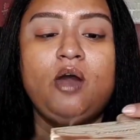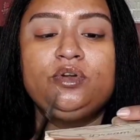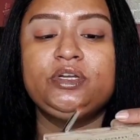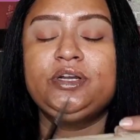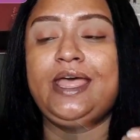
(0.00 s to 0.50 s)

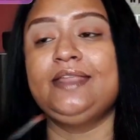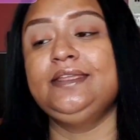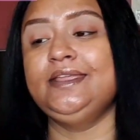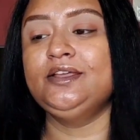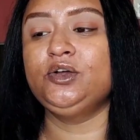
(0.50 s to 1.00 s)
outer
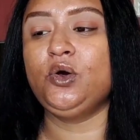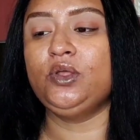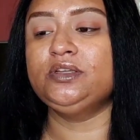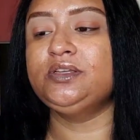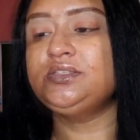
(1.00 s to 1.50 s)
and inner
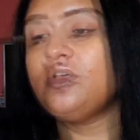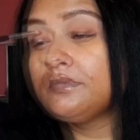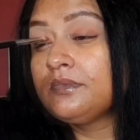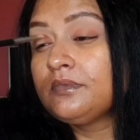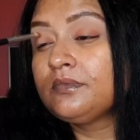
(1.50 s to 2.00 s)
corners of
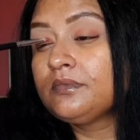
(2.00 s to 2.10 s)
the.